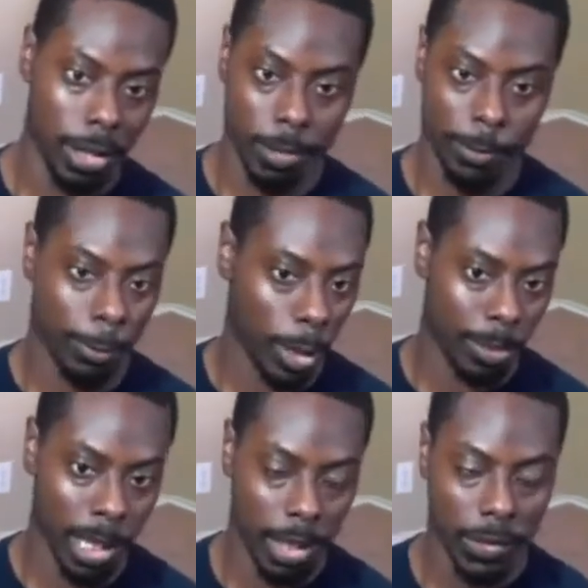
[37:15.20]
30,
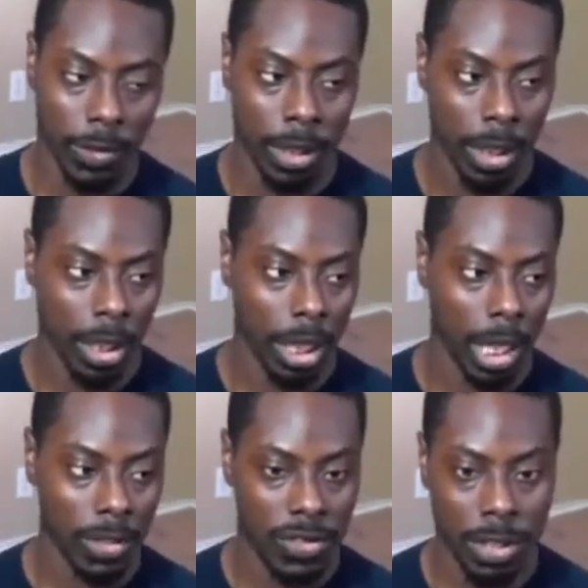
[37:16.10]
40 minutes.
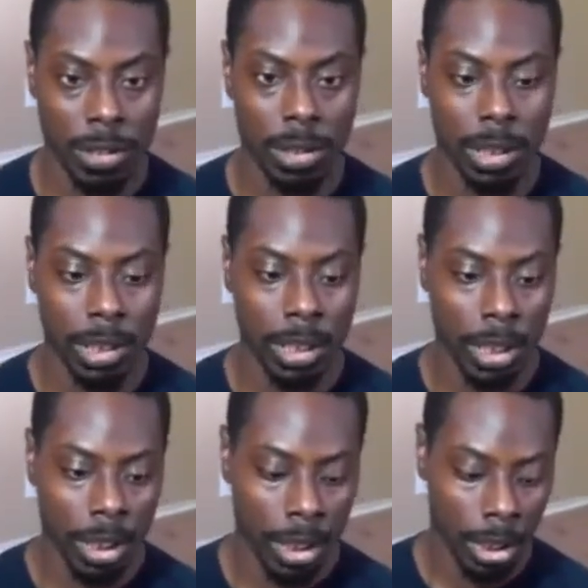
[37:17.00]
And
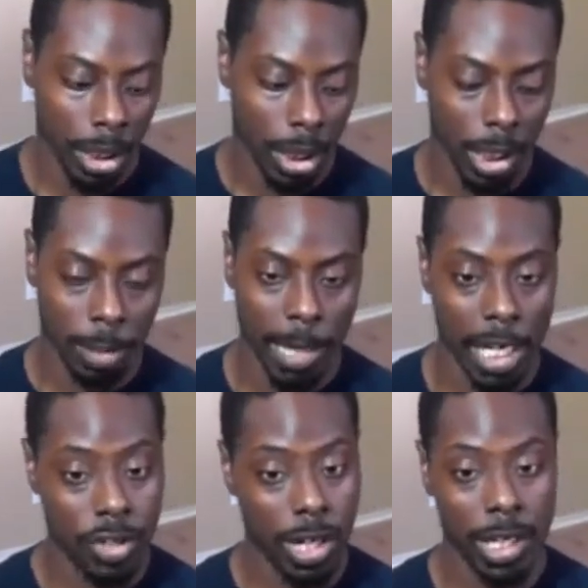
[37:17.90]
generally,
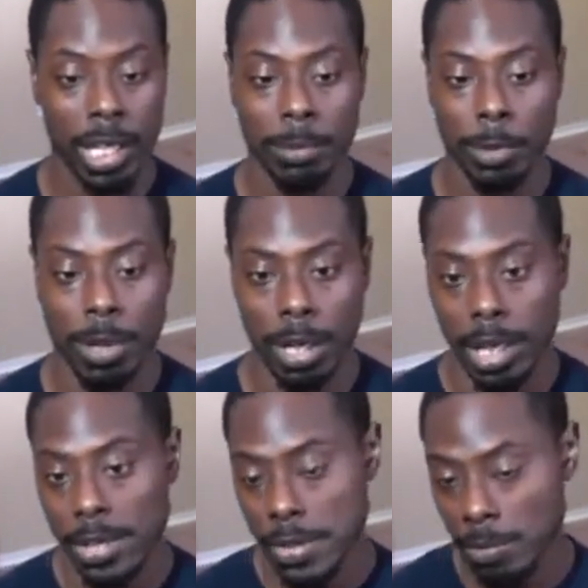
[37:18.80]
I try to keep the
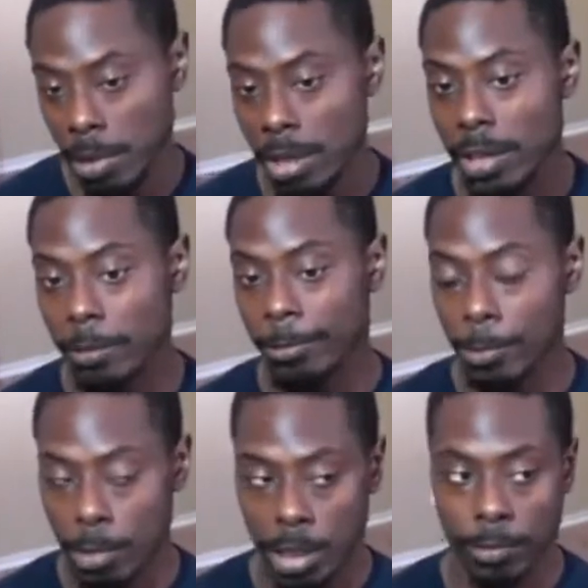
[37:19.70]
workouts around that
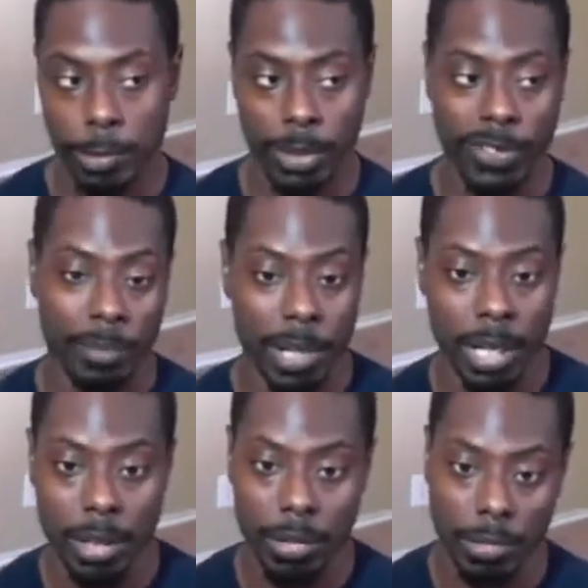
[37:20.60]
40,
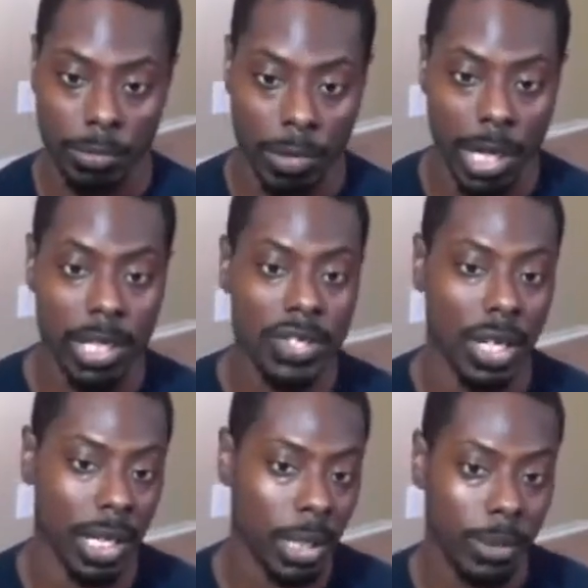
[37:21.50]
45-minute
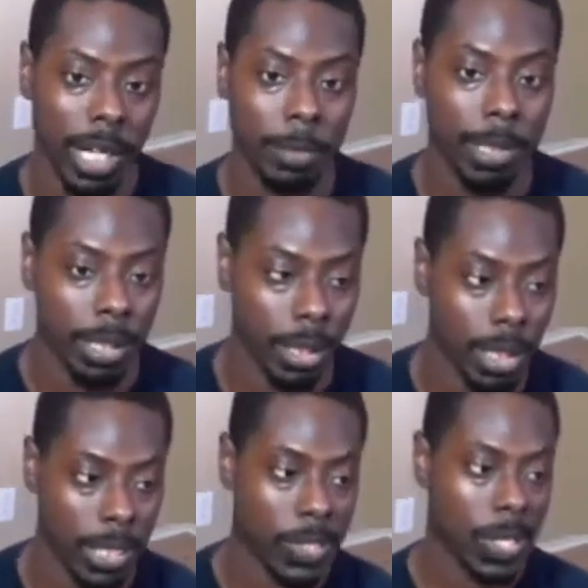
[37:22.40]
range anyway,
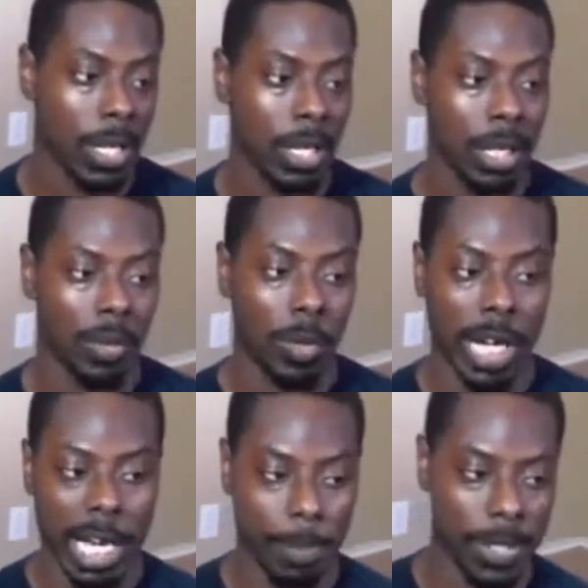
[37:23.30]
because
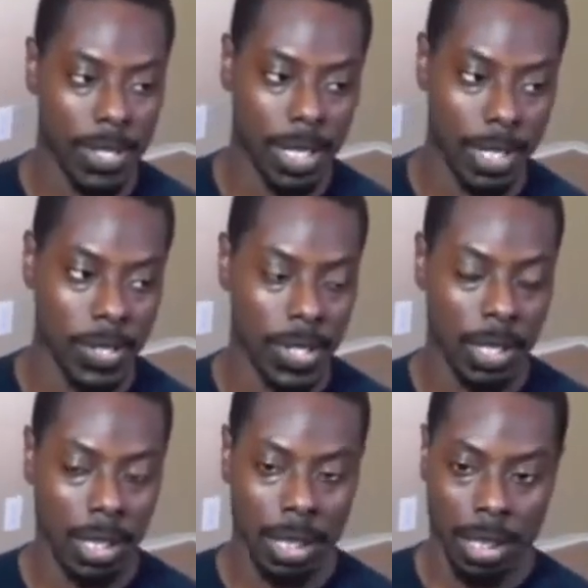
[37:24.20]
what happens
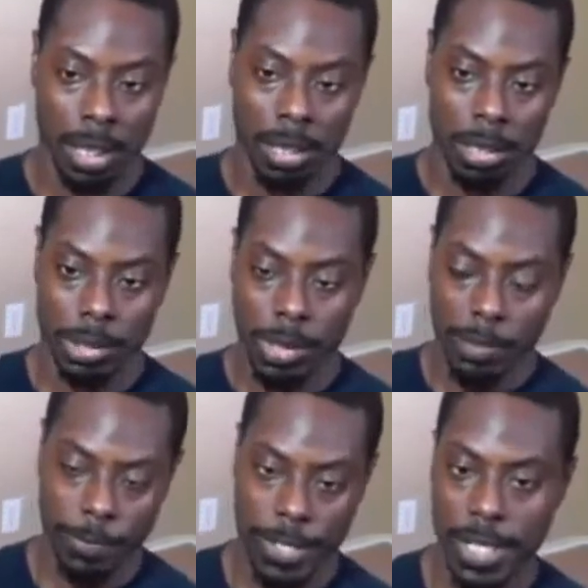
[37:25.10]
is you
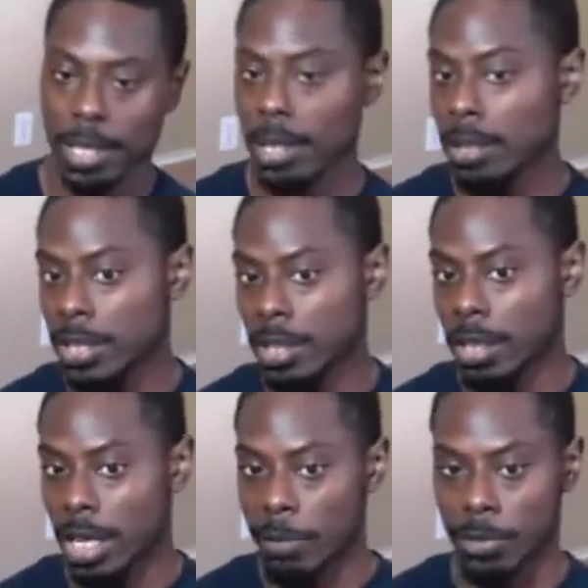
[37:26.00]
get fatigued
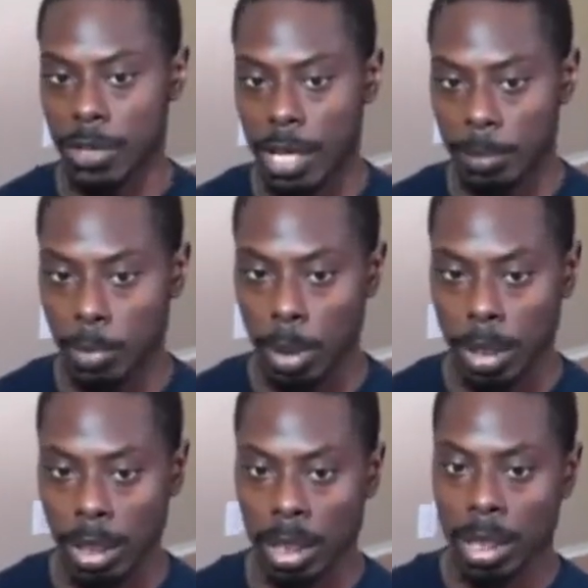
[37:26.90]
after that
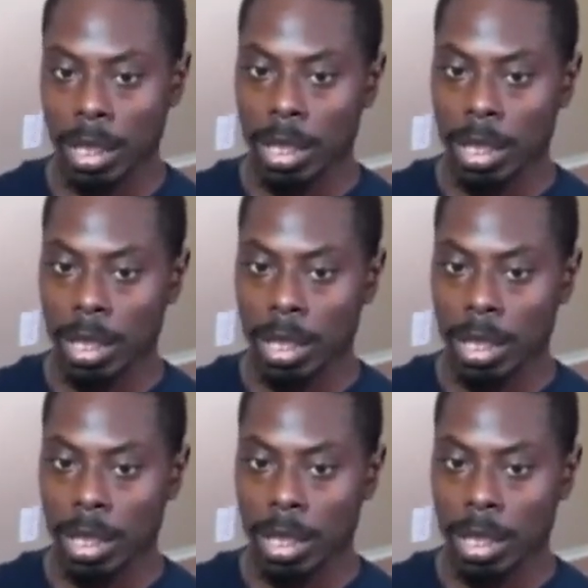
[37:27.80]
point.